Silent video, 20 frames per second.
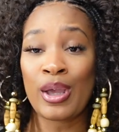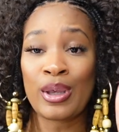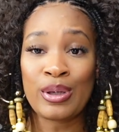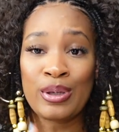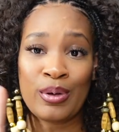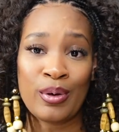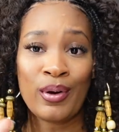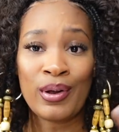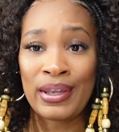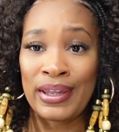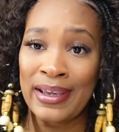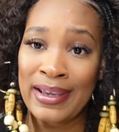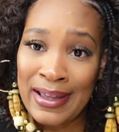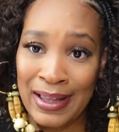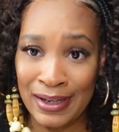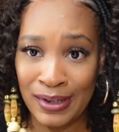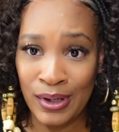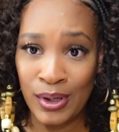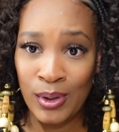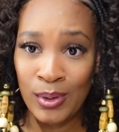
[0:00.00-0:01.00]
Y'all ain't
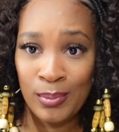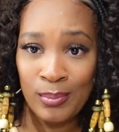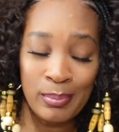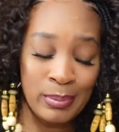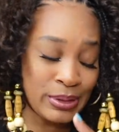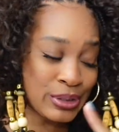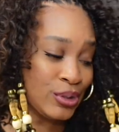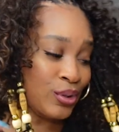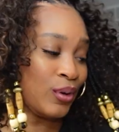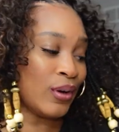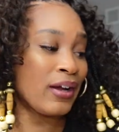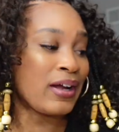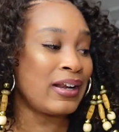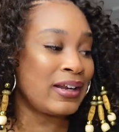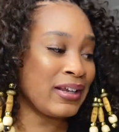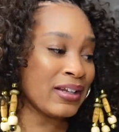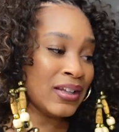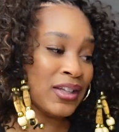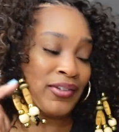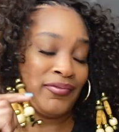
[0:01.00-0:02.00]
gotta go, but y'all gotta
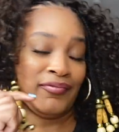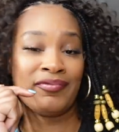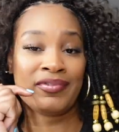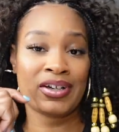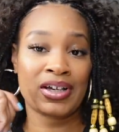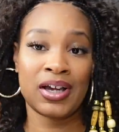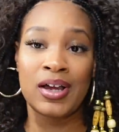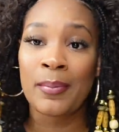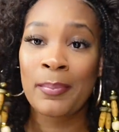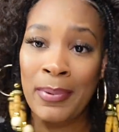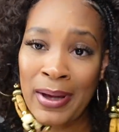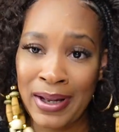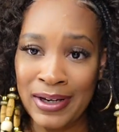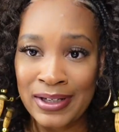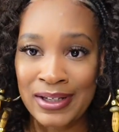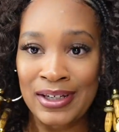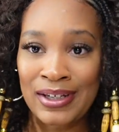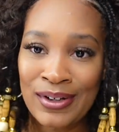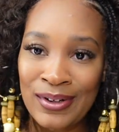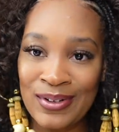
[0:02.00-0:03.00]
get the fuck up out of
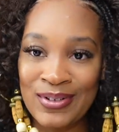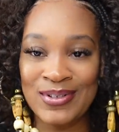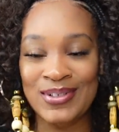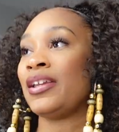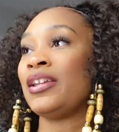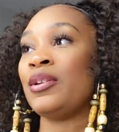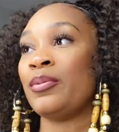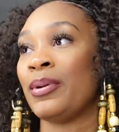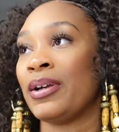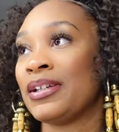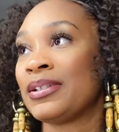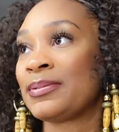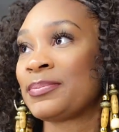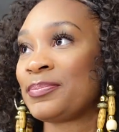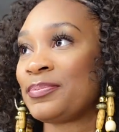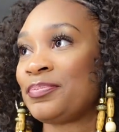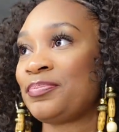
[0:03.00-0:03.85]
here. Anyways.